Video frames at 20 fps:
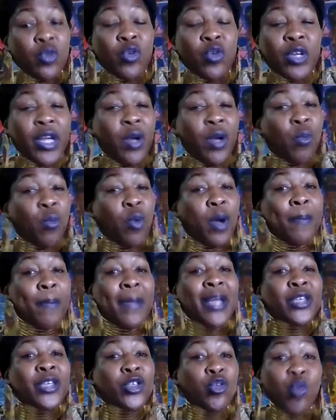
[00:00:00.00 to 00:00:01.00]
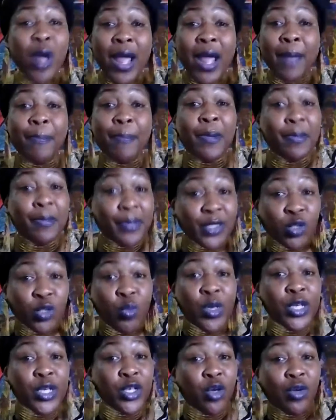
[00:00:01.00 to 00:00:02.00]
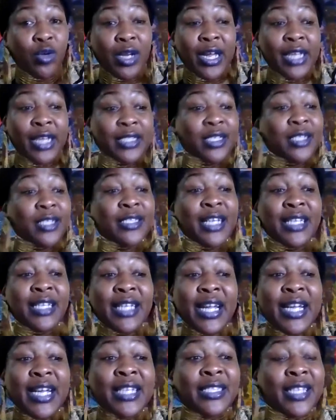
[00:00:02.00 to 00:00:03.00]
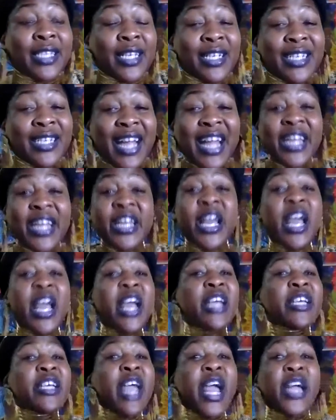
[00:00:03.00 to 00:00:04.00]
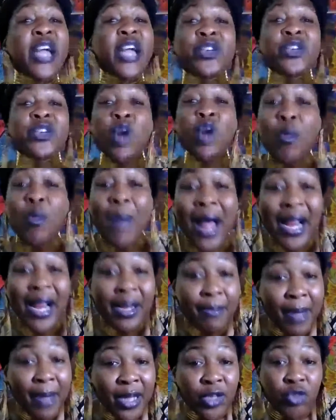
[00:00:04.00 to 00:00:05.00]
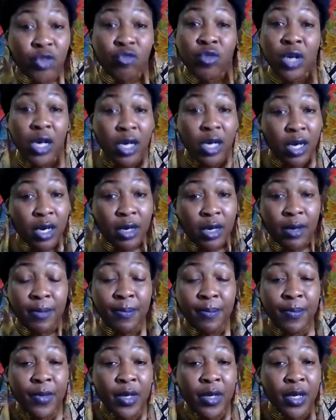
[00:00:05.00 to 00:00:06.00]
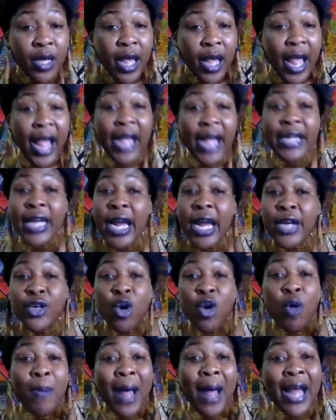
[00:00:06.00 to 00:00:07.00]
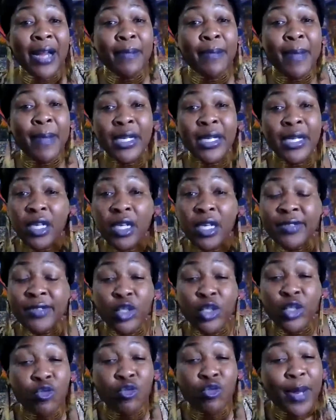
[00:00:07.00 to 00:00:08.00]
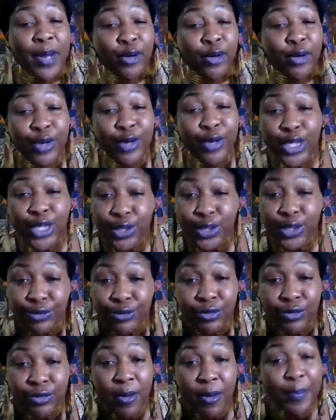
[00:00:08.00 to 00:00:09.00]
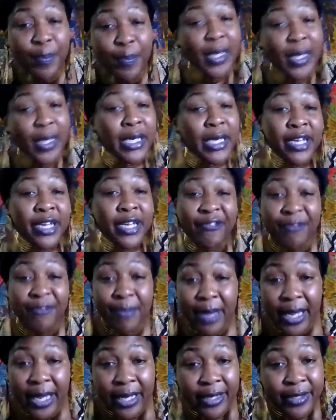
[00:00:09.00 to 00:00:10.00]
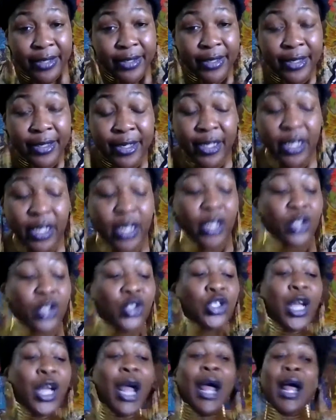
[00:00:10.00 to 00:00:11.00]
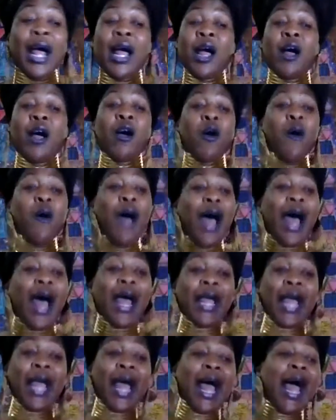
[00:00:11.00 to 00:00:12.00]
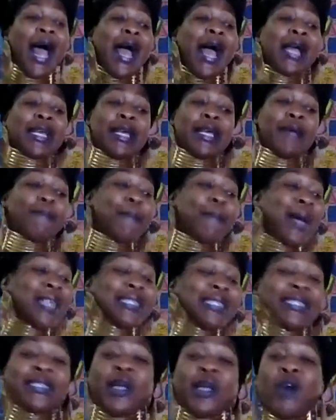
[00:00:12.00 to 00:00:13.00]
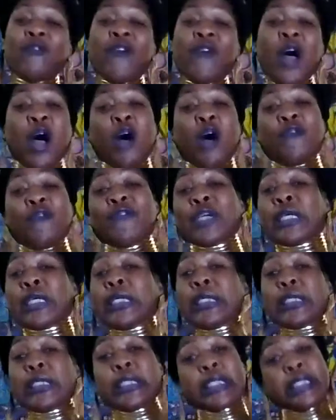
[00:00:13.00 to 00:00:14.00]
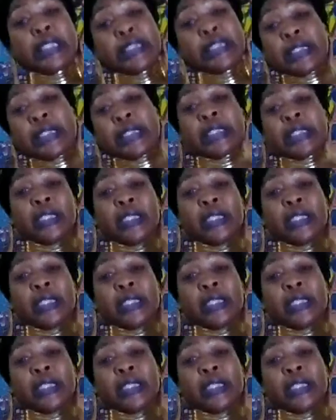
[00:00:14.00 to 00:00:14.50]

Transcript: You get what make you happy between your legs. Because at the end of the day, can't nobody make you come and can't nobody make love to you better than you. Believe me. Child, I get myself off good.